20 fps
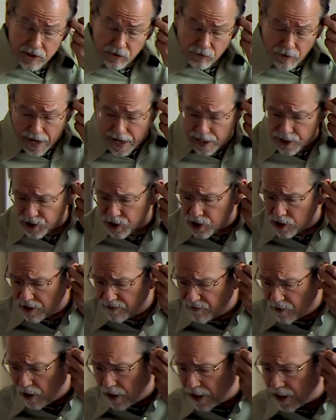irrational
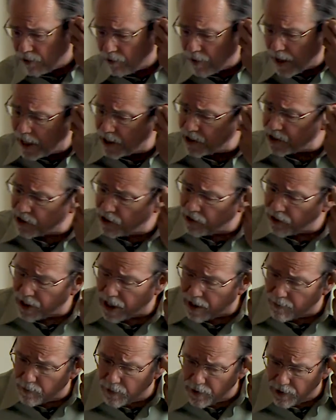of all the irrational
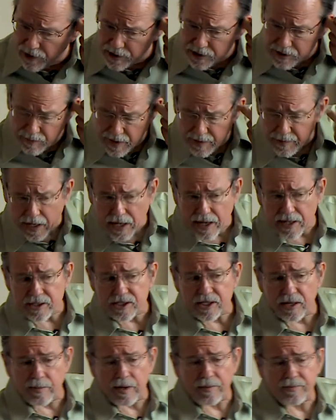numbers. Maybe I can
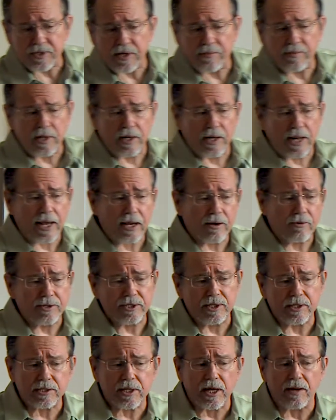sum up some of the
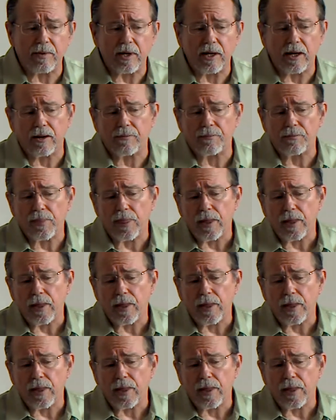languages coming up.